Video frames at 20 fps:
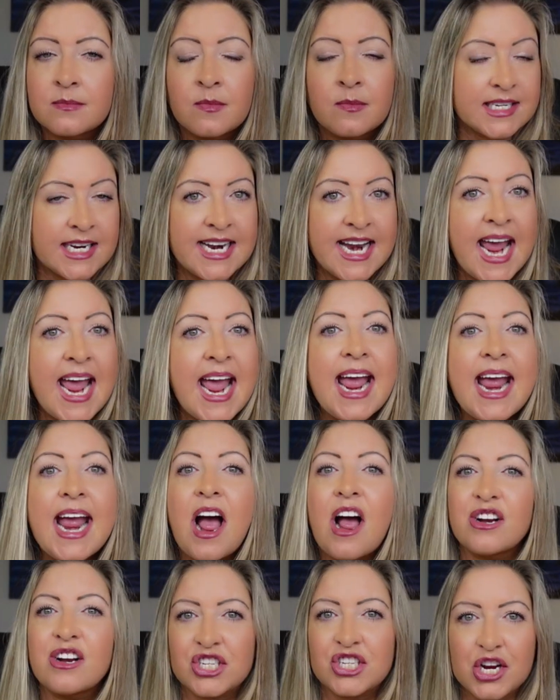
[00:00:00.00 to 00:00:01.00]
Today,
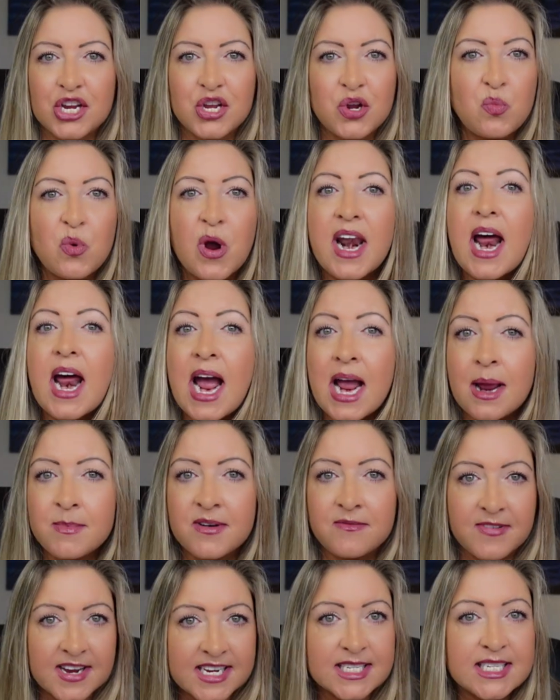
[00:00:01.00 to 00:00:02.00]
I'll show you what I'm
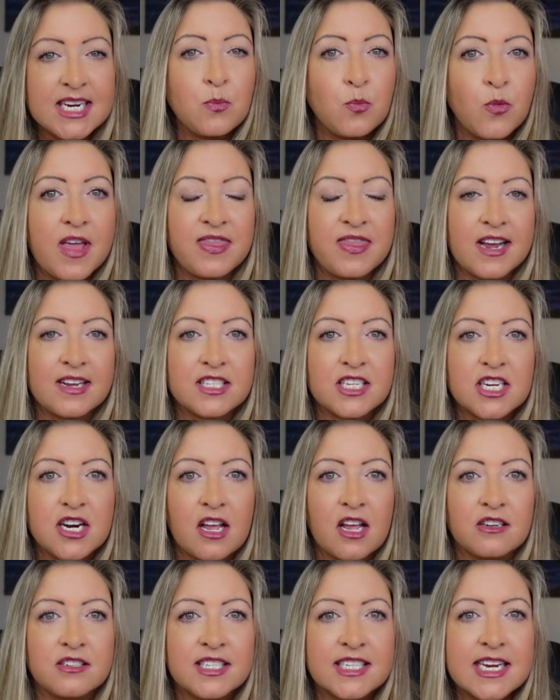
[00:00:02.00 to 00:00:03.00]
investing
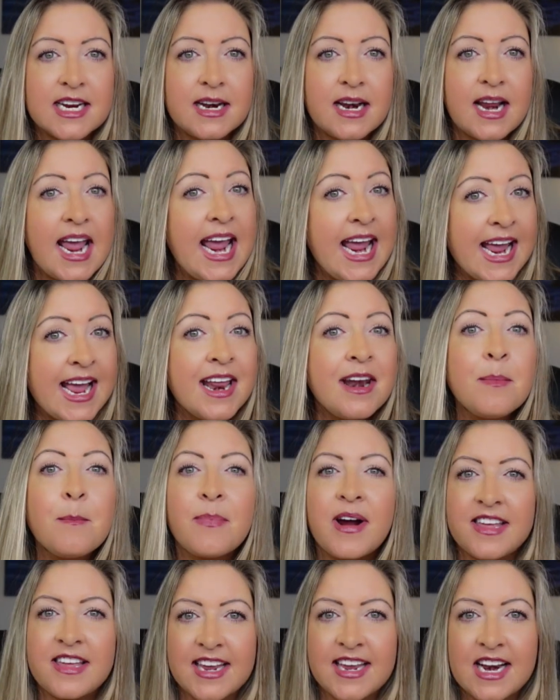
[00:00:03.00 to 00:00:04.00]
$1,000 in. And
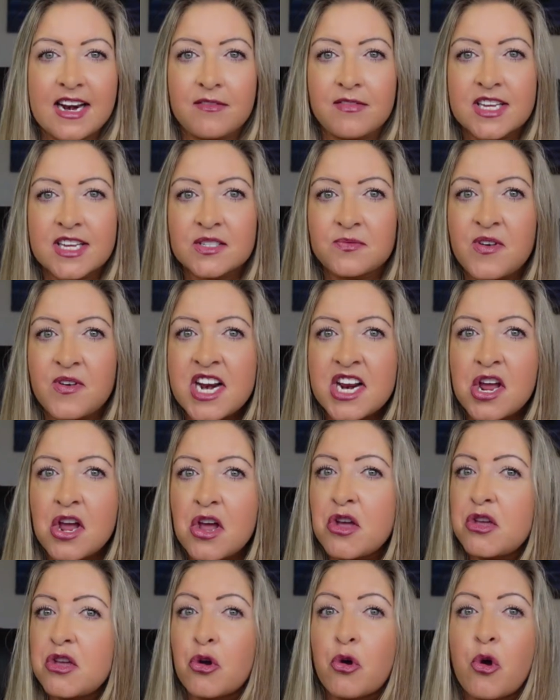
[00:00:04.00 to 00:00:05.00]
by the end of this video,
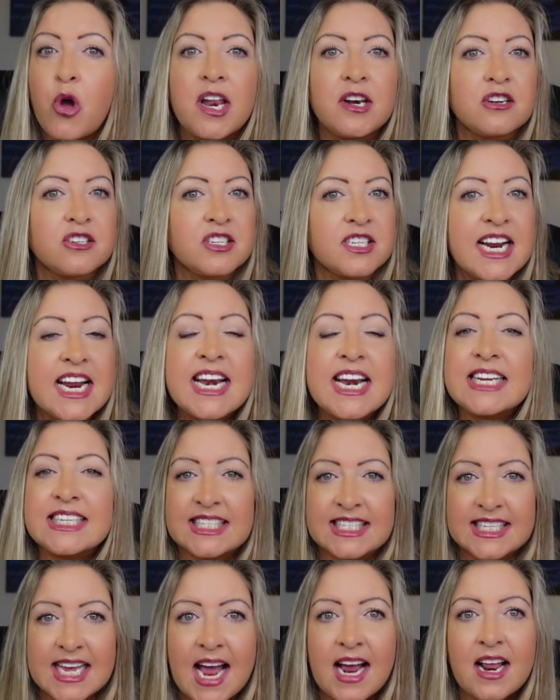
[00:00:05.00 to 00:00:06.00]
you'll understand
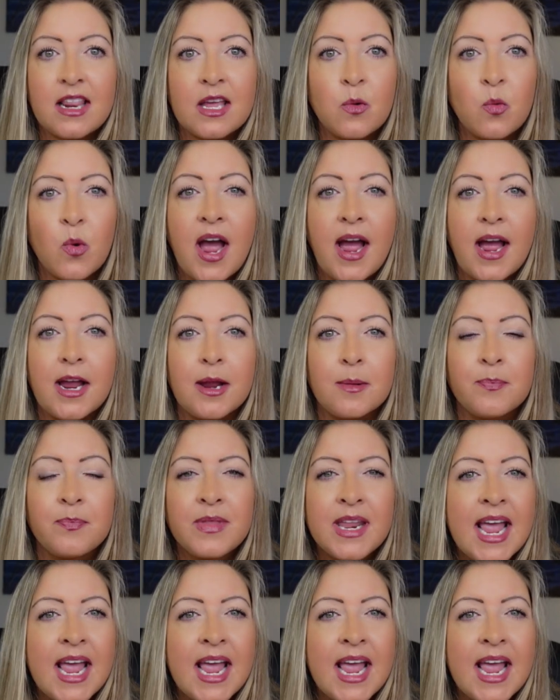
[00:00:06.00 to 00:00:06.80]
exactly why.